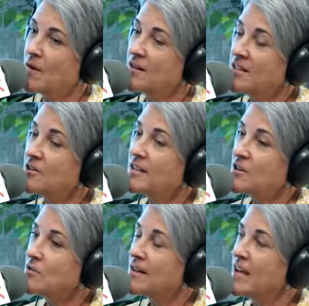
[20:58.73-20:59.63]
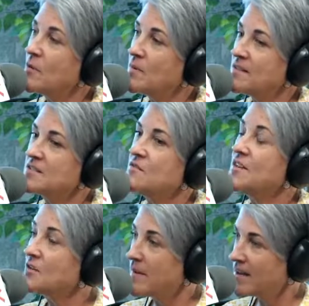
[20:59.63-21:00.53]
Clearly, you can help us
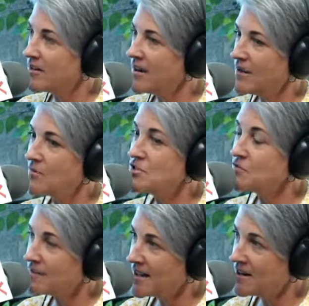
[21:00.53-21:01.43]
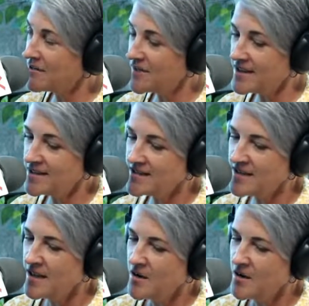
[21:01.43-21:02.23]
feel better and rejuvenate our face.